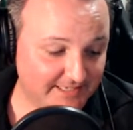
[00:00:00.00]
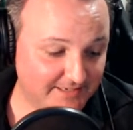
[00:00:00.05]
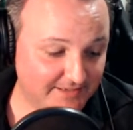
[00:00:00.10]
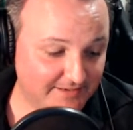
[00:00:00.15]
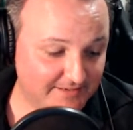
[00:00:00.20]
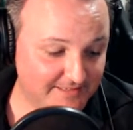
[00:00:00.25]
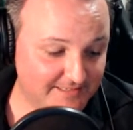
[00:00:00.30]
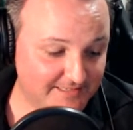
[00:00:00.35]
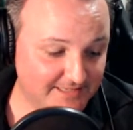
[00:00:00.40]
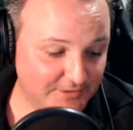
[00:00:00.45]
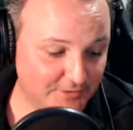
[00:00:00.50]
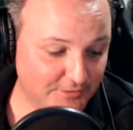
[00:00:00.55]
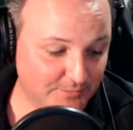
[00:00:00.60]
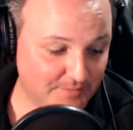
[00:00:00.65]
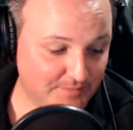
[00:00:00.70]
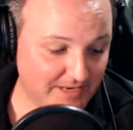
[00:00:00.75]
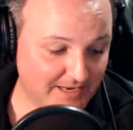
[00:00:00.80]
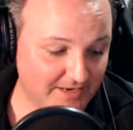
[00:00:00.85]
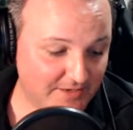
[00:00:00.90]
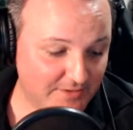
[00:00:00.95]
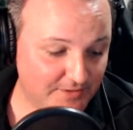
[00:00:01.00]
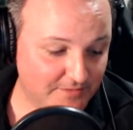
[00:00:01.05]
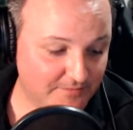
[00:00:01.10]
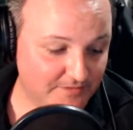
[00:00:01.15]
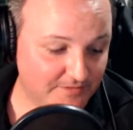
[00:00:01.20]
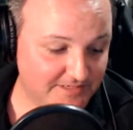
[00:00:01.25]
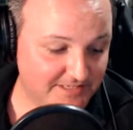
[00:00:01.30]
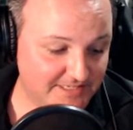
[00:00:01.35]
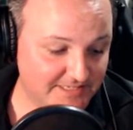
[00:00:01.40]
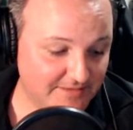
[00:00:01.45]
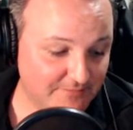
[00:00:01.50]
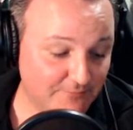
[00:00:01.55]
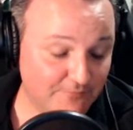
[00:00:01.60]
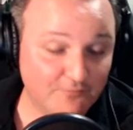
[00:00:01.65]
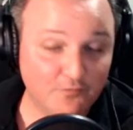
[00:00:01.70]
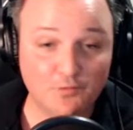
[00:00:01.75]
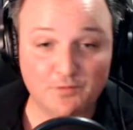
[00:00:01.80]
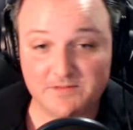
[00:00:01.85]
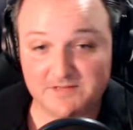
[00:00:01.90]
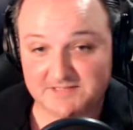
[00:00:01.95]
known as the European University
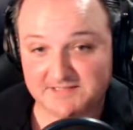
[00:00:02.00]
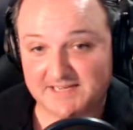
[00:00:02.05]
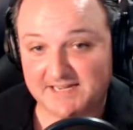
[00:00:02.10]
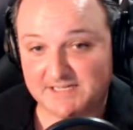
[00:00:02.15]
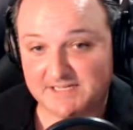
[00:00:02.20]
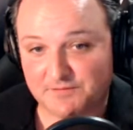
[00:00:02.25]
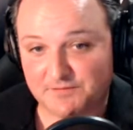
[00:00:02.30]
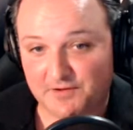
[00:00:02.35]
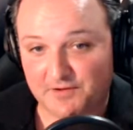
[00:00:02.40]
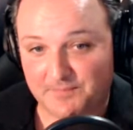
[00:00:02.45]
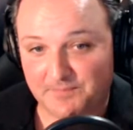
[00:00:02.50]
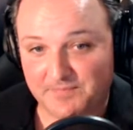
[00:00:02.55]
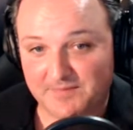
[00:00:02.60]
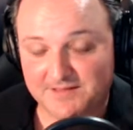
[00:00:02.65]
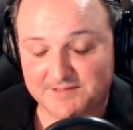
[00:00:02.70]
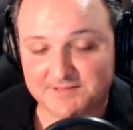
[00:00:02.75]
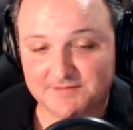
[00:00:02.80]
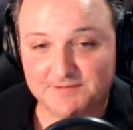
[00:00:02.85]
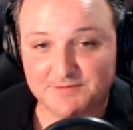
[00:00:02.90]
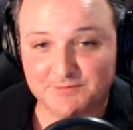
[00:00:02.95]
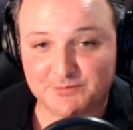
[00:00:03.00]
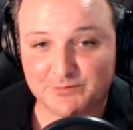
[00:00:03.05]
for the Saxophone. So I do